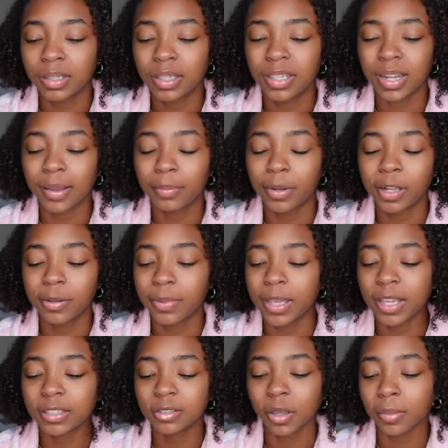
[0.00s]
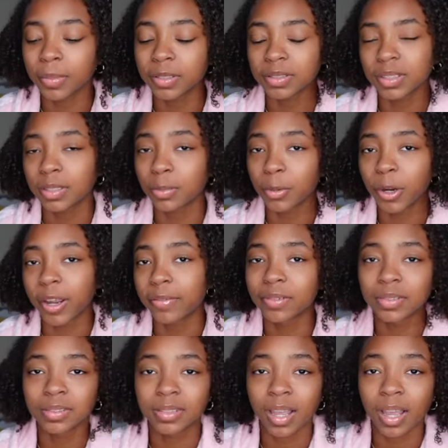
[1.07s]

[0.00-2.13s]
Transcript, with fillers: And I barely be at Starbucks anymore ever since